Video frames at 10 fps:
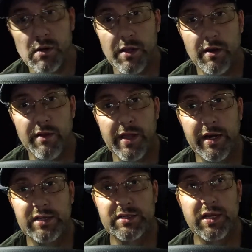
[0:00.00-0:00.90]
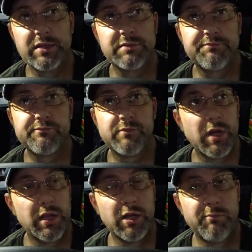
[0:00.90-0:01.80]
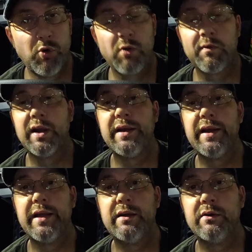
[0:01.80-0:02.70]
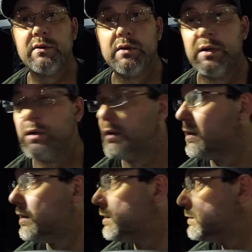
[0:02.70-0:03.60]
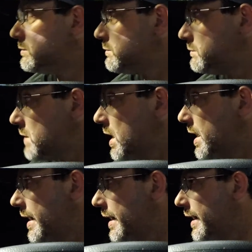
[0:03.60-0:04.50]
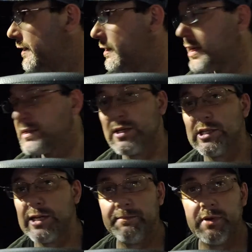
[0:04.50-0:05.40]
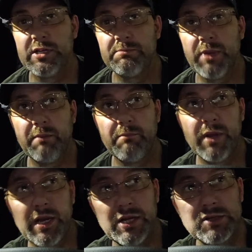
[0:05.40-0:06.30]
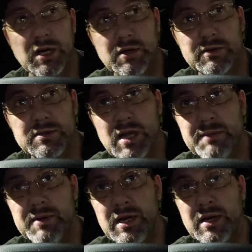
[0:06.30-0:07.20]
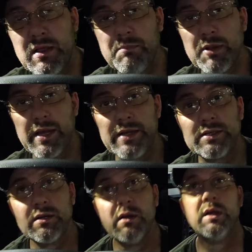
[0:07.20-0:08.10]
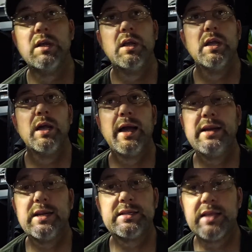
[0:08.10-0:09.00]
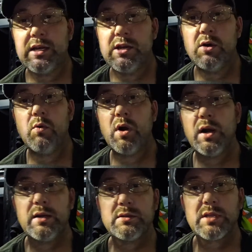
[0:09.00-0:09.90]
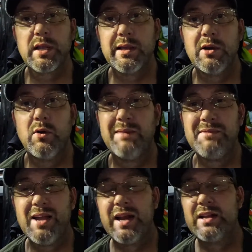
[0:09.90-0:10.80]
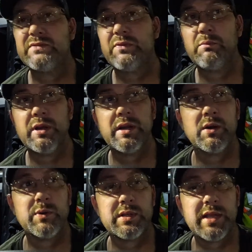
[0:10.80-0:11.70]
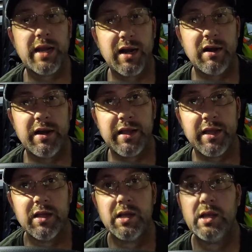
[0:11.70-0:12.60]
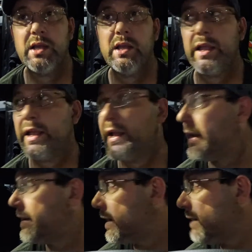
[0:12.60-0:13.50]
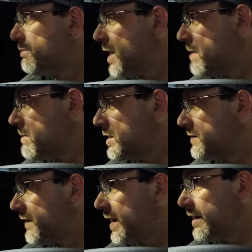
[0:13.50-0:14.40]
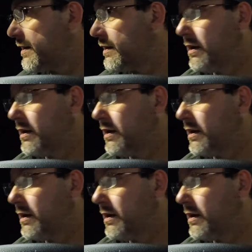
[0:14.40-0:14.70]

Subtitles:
Other than it's just a little more run down, and there doesn't seem there's many truckers coming into the place. I just didn't know where else to go. I'm not as familiar with the area, and I pretty much figured